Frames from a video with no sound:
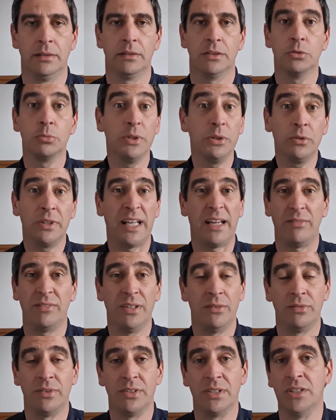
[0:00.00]
Because we all have
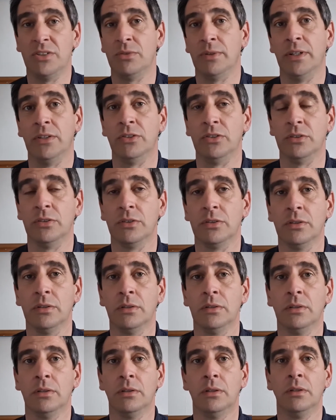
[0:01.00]
different situations.
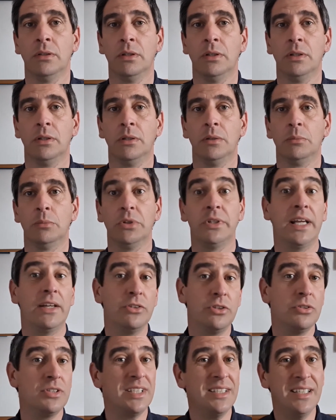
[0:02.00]
But now,
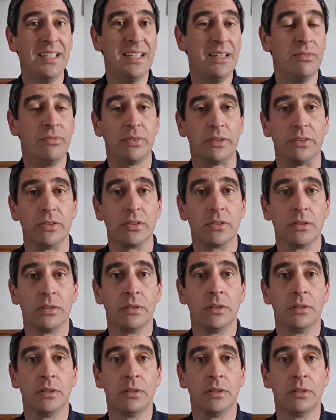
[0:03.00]
do you see the difference?